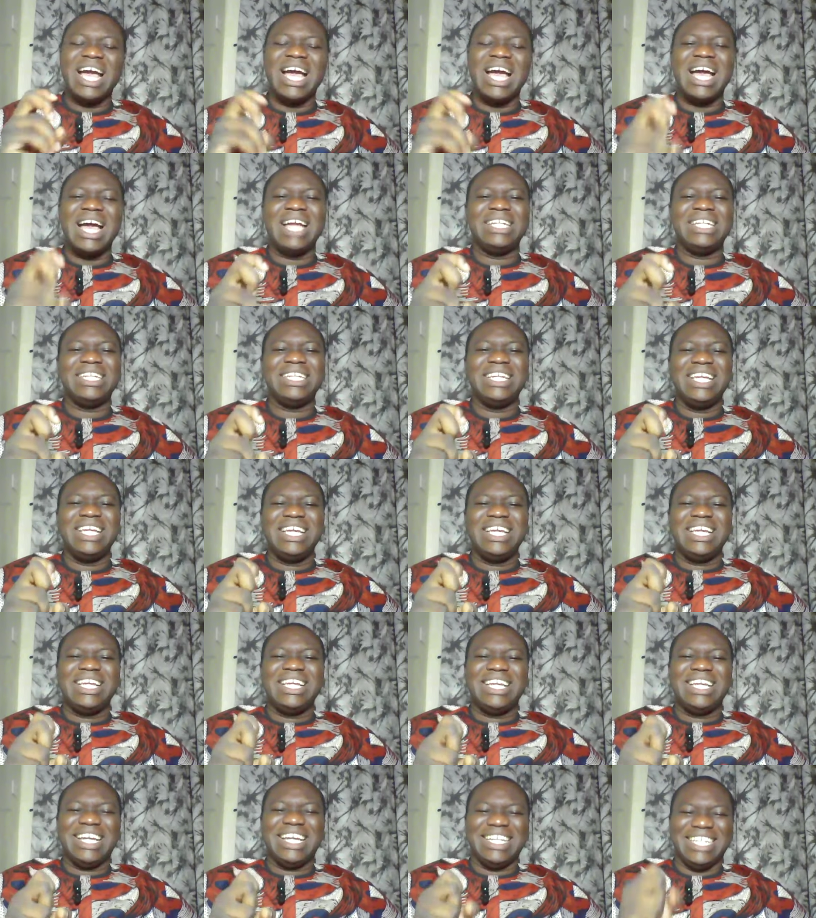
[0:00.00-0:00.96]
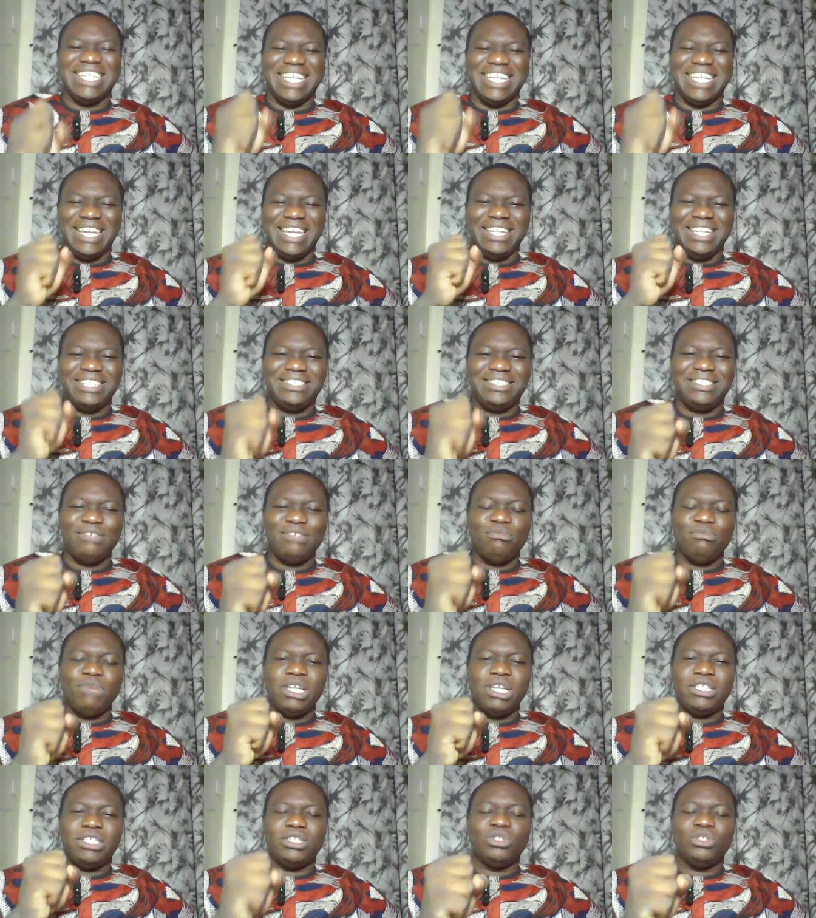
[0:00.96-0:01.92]
had
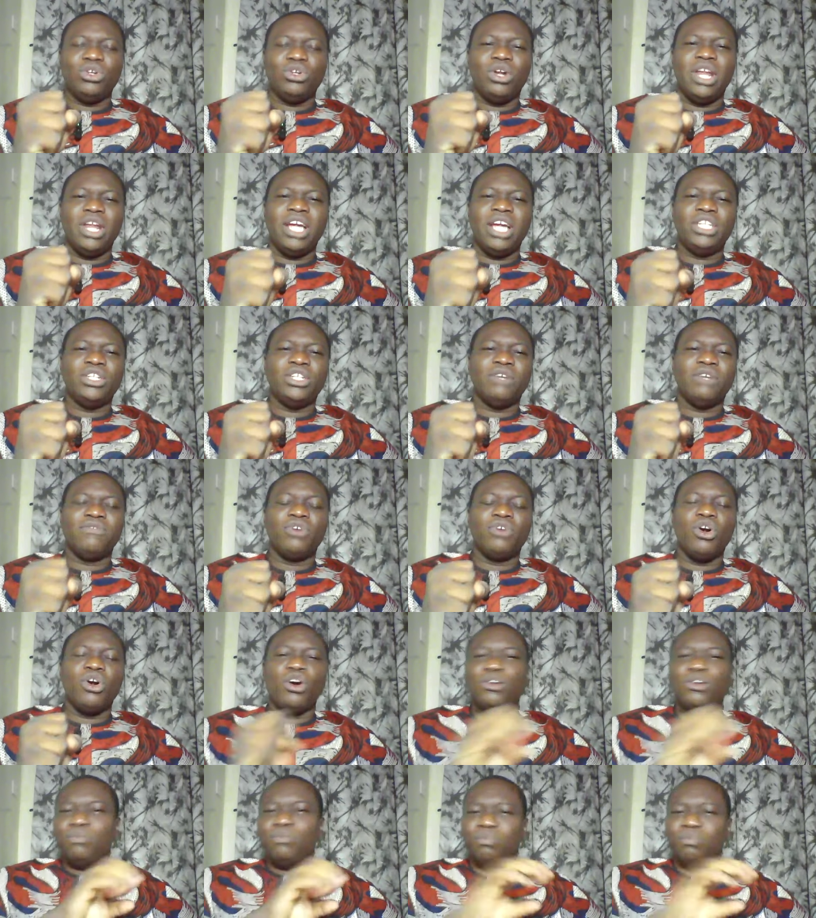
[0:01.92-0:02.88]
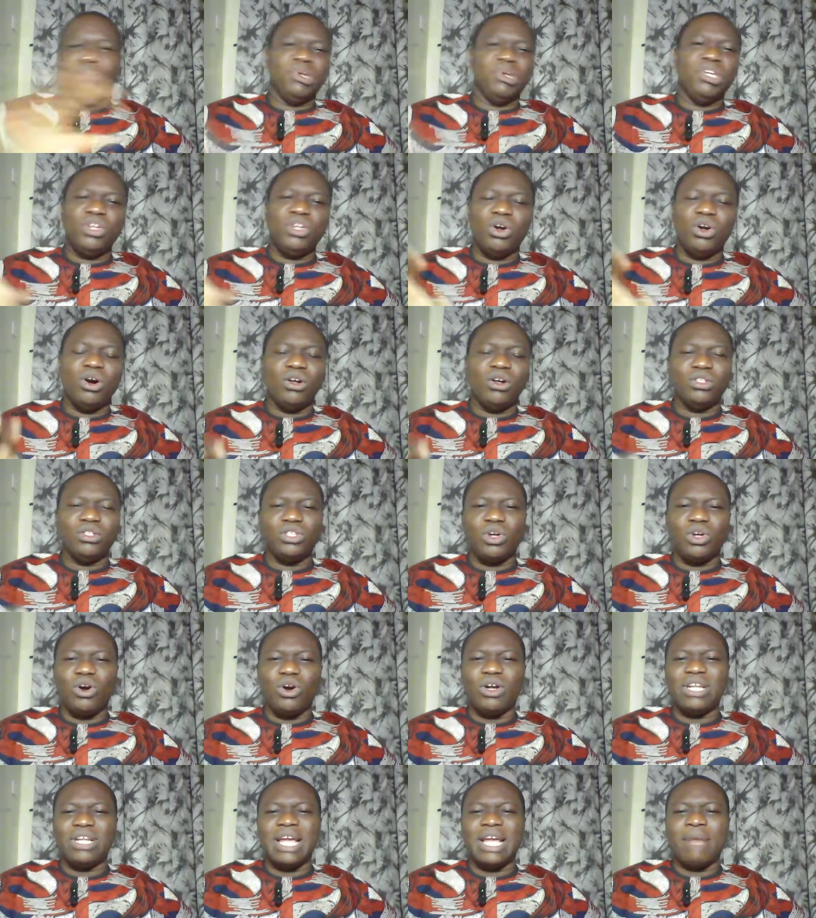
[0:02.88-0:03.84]
intimate knowledge of God beyond
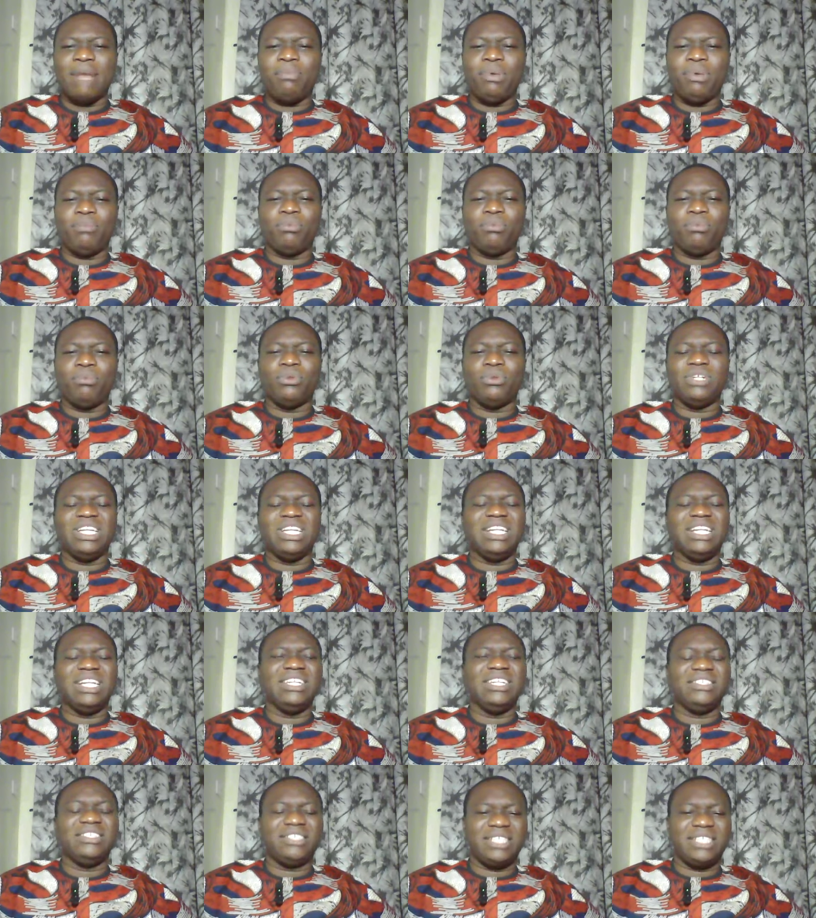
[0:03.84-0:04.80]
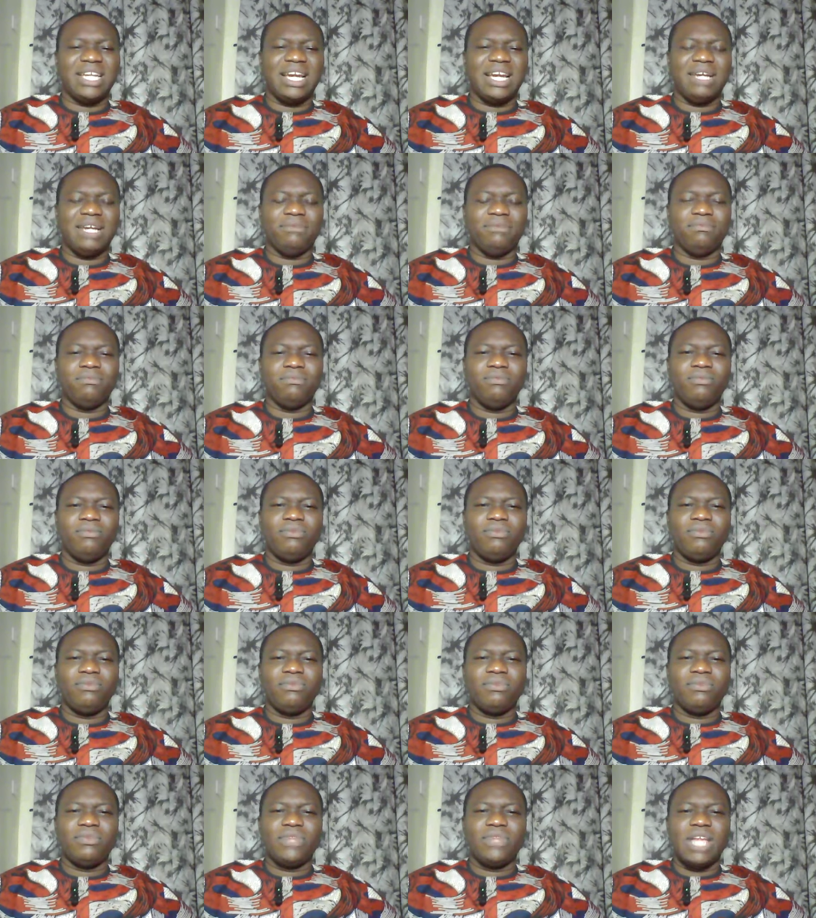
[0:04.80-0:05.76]
other people in his time.
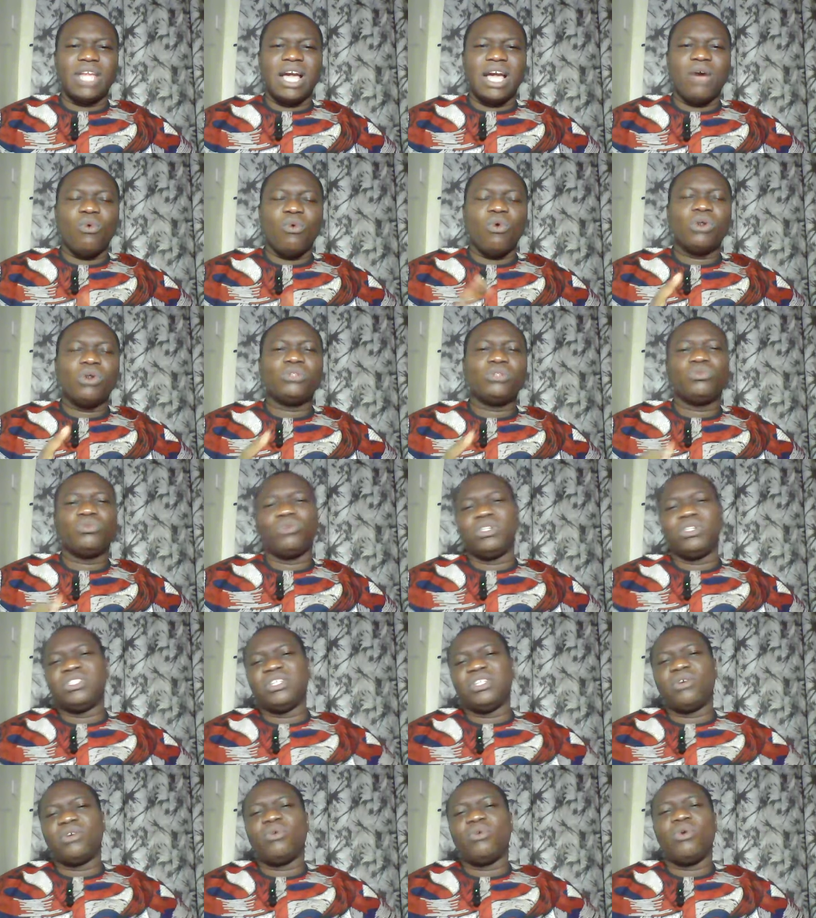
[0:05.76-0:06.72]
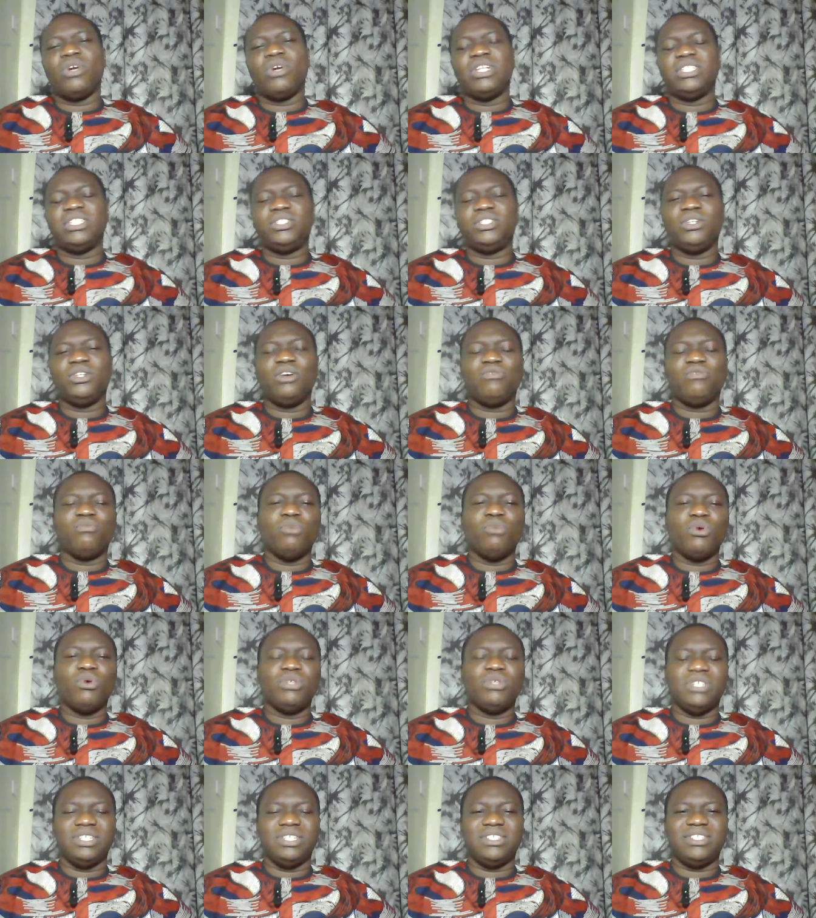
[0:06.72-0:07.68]
And what was the quality of
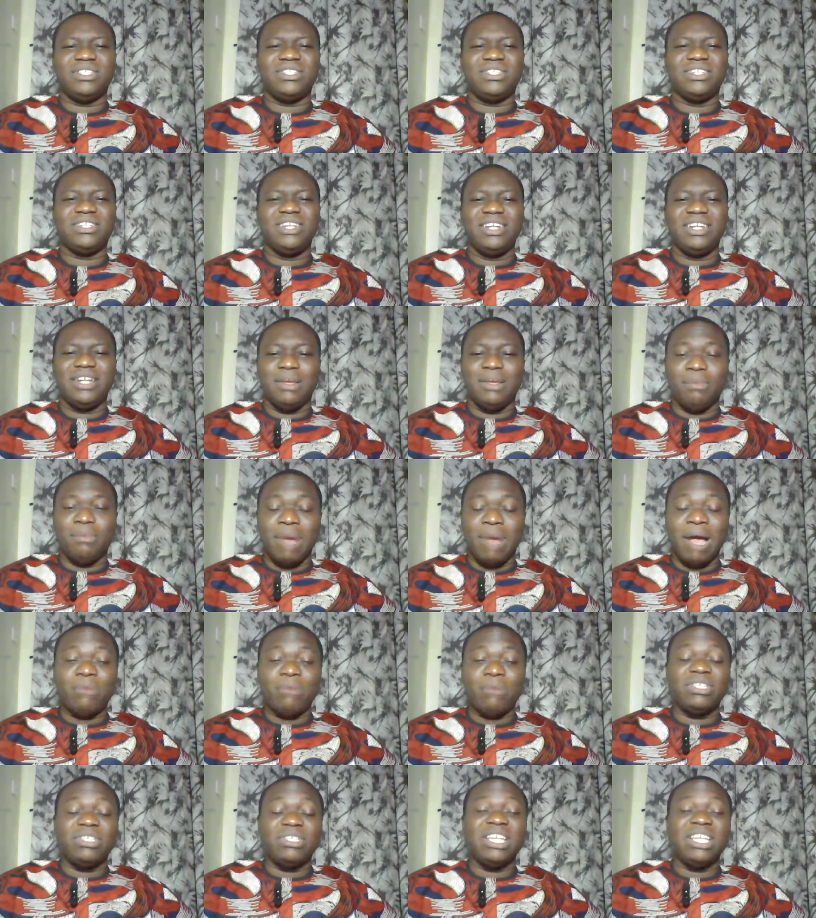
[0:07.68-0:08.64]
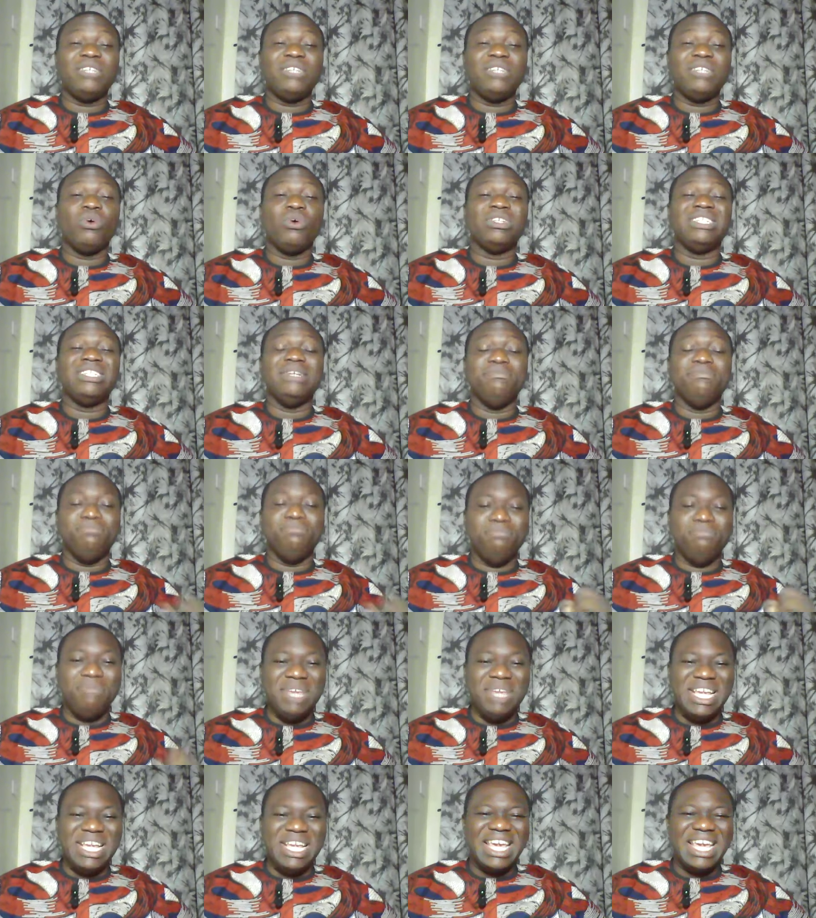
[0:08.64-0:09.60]
Moses? The Bible says he was the
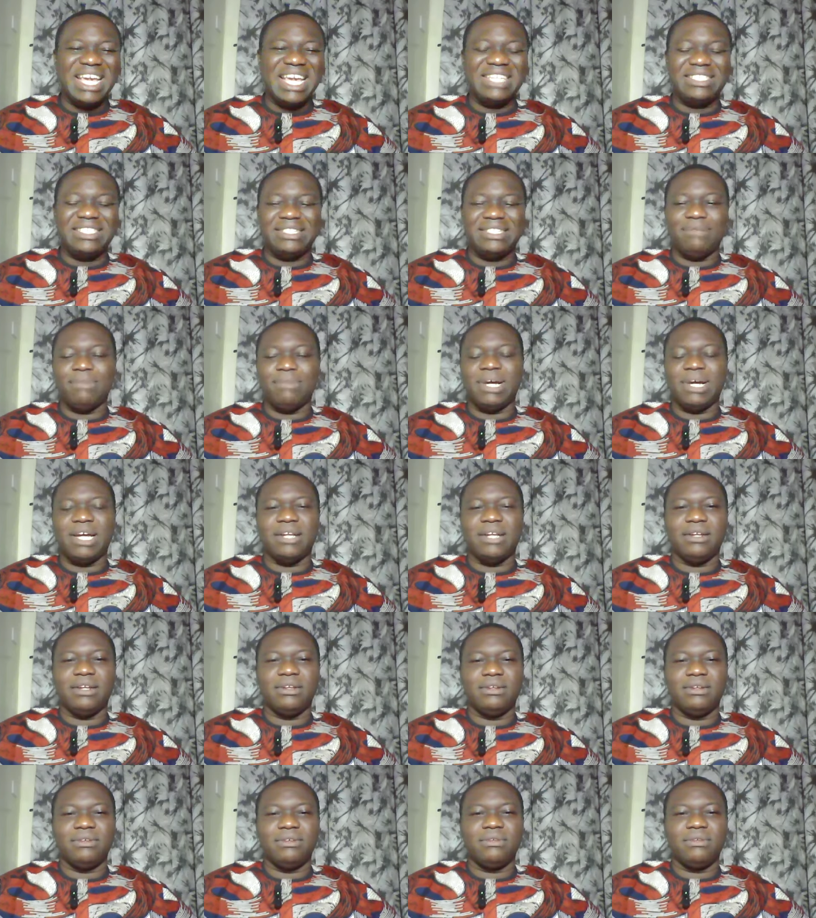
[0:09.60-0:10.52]
meekest man.